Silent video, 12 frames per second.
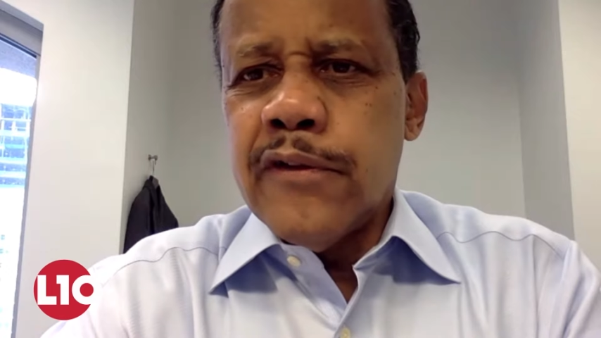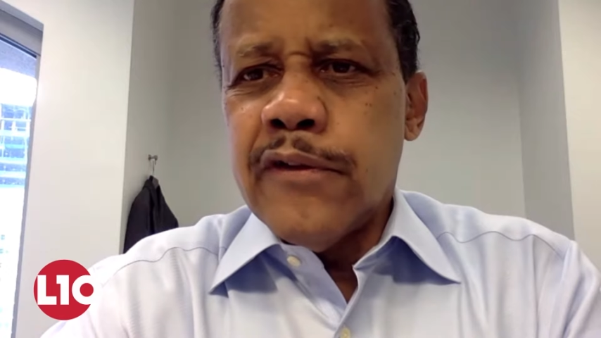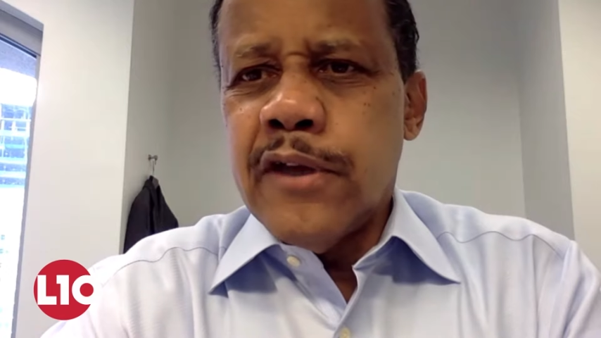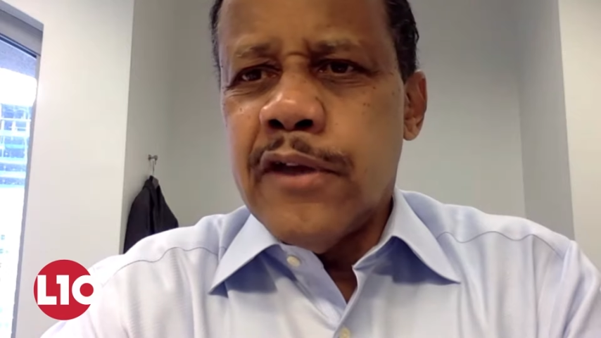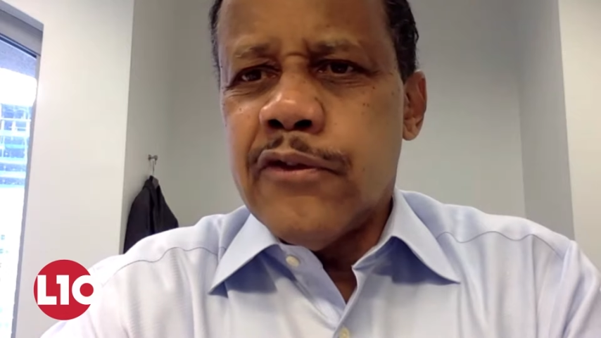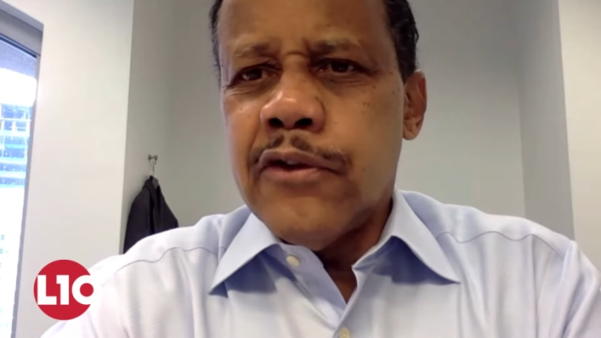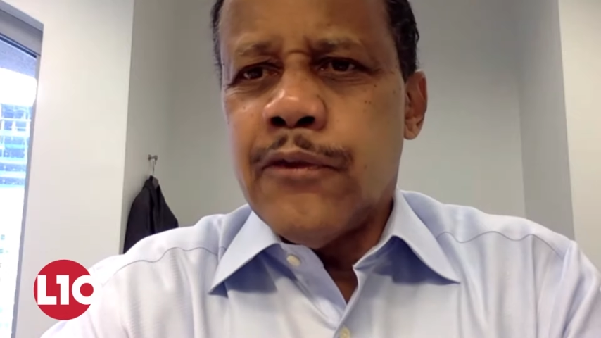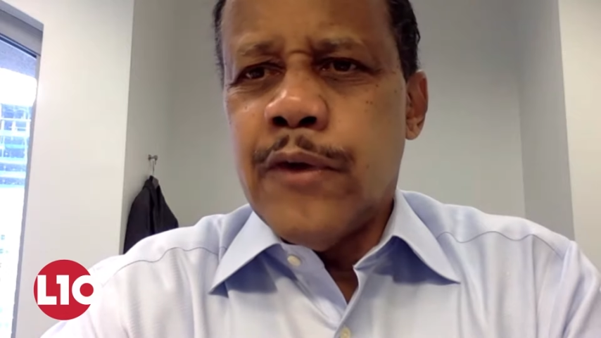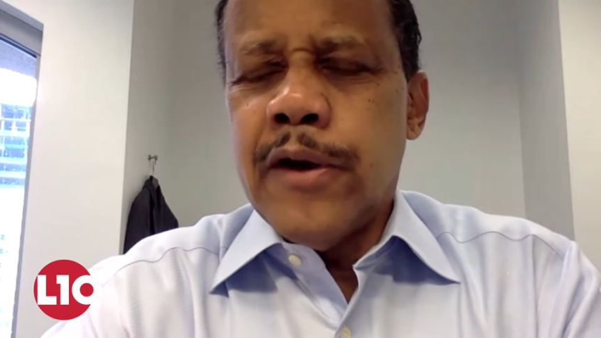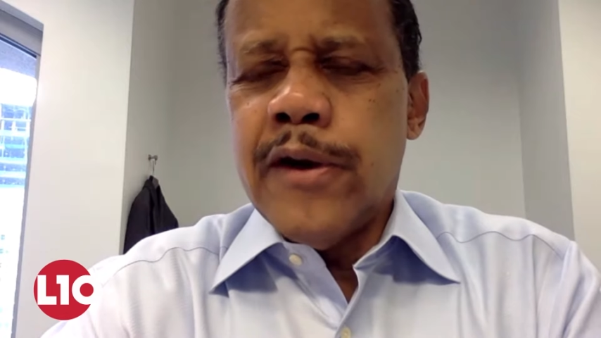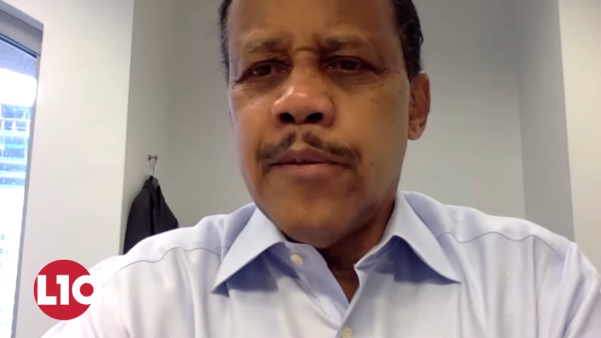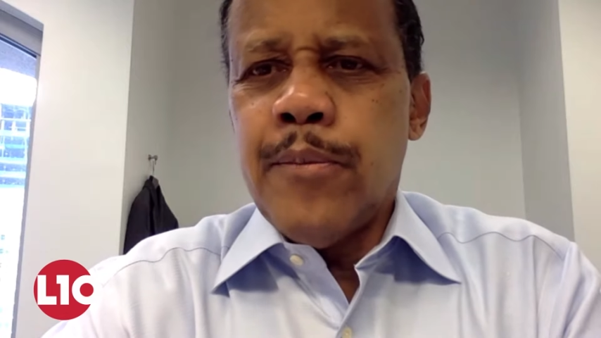It's, it's just
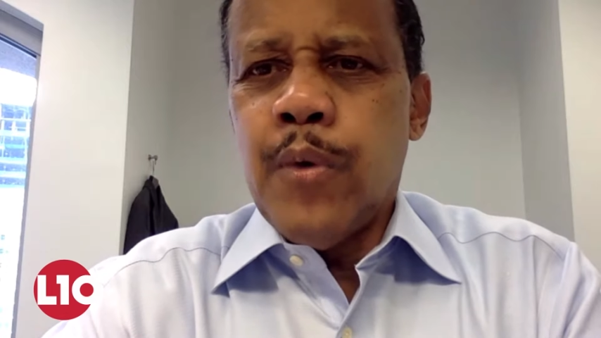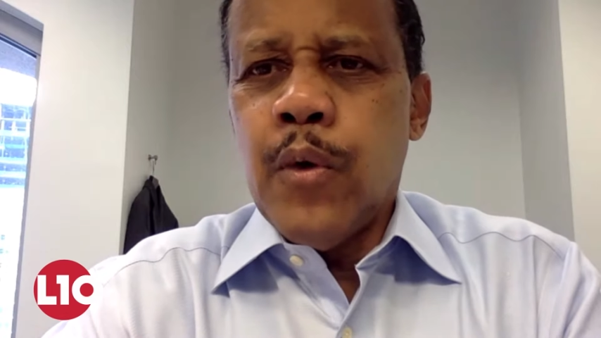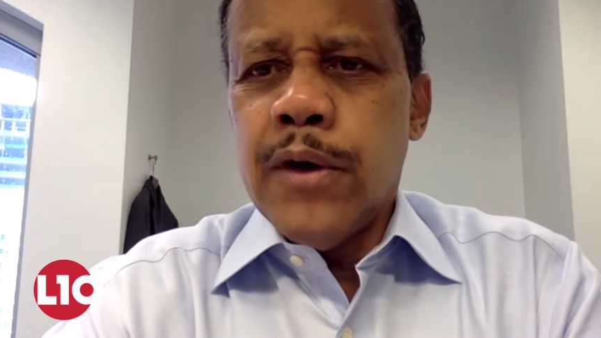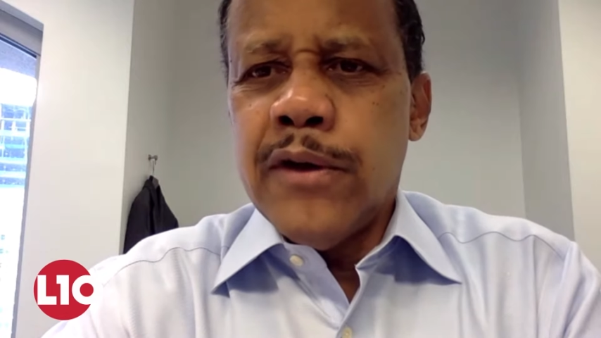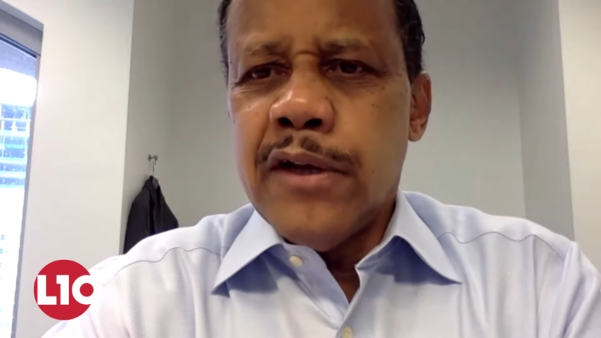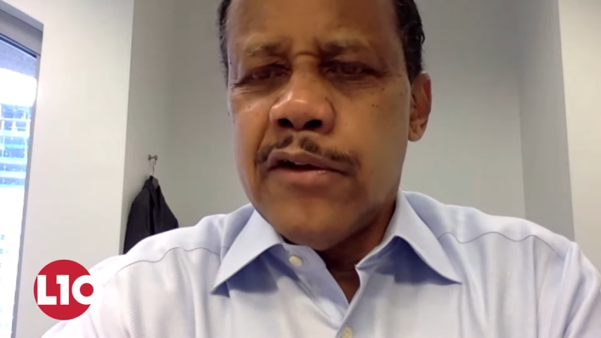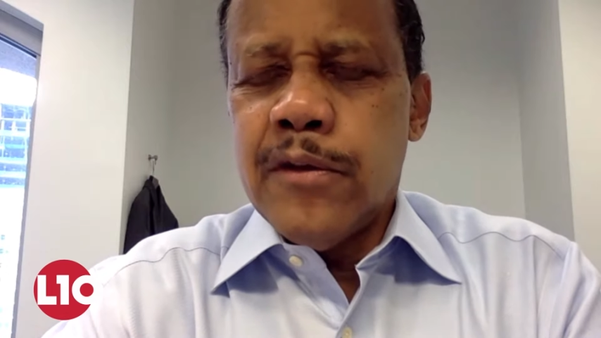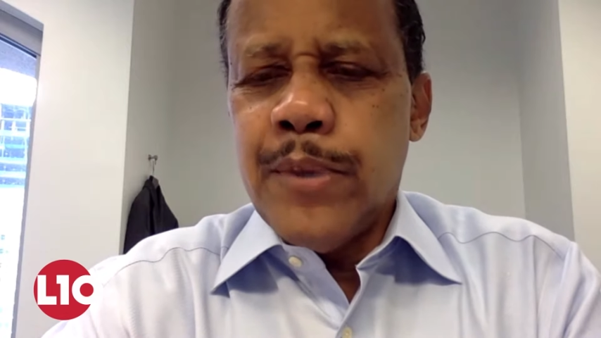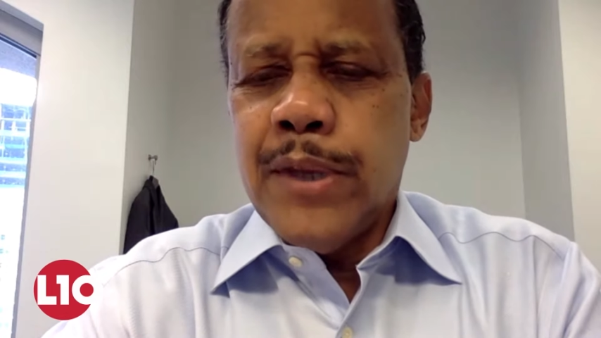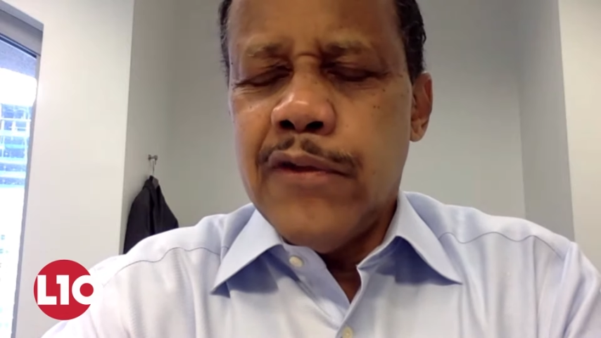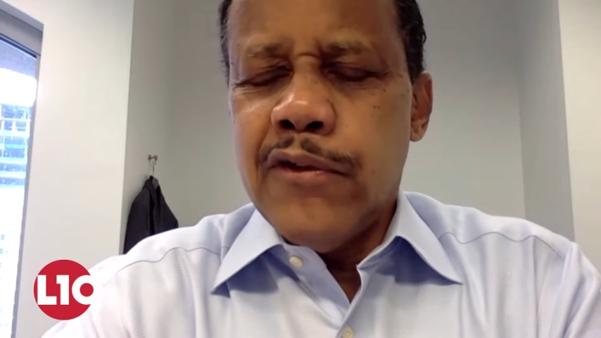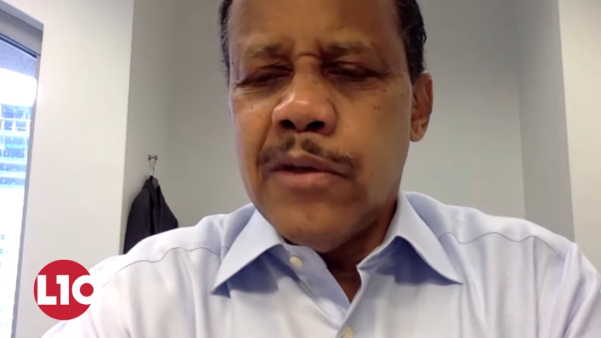very important that the
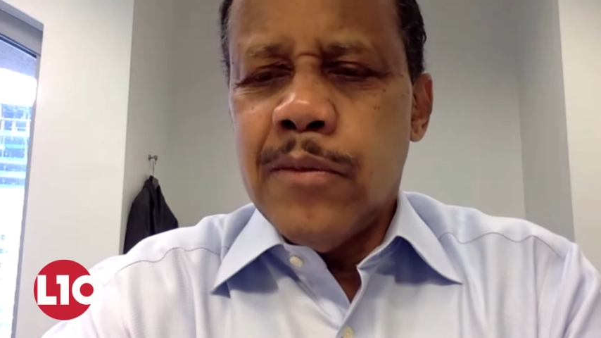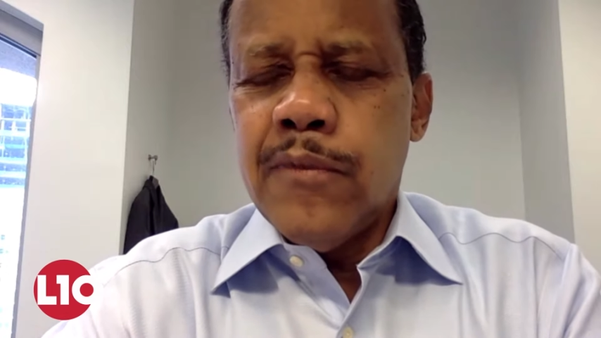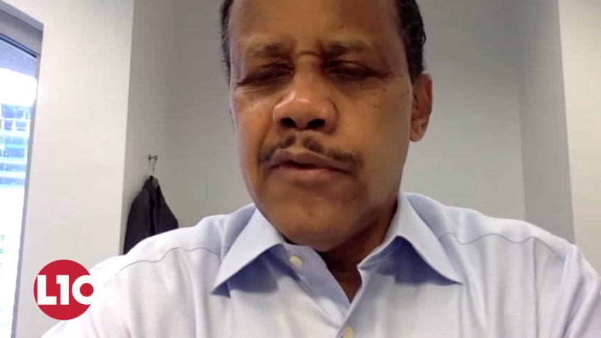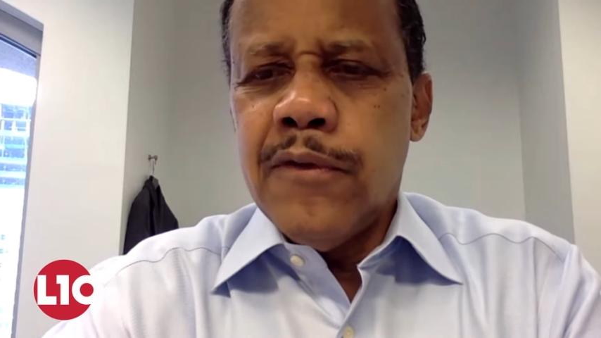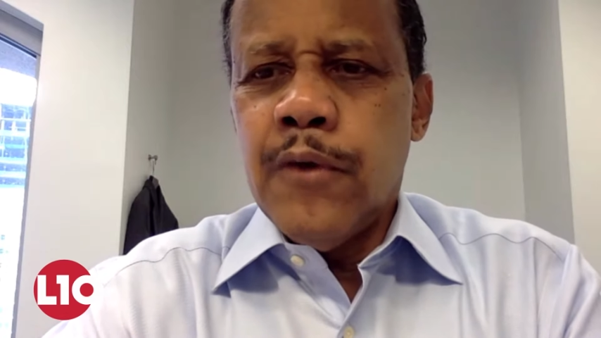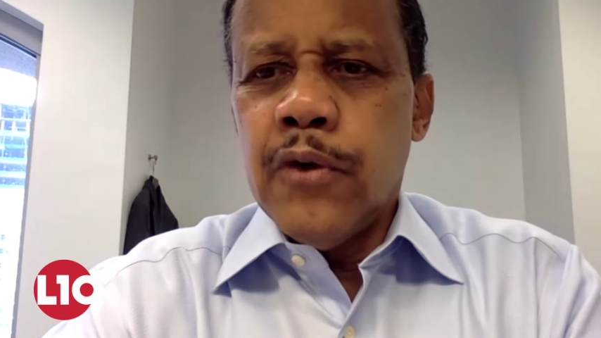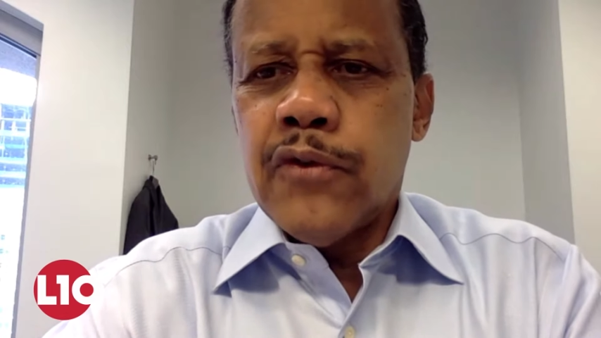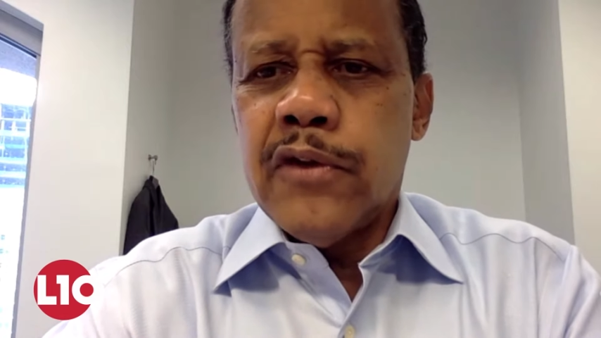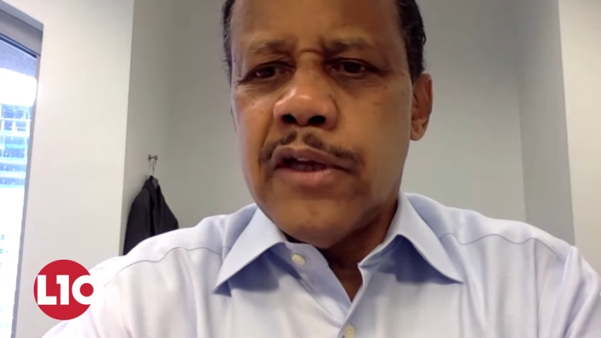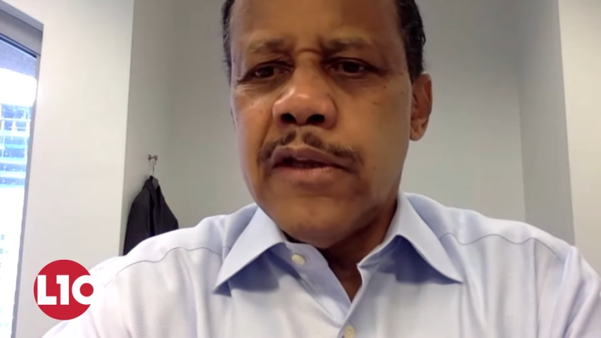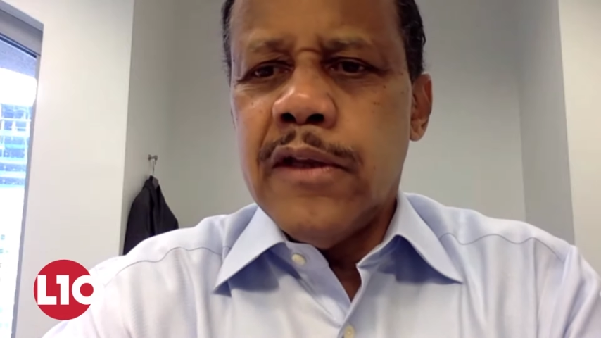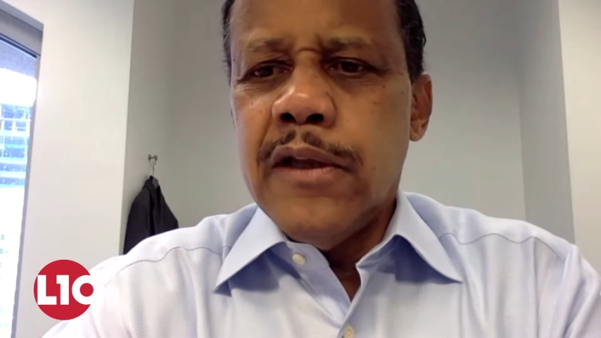pendulum of diversity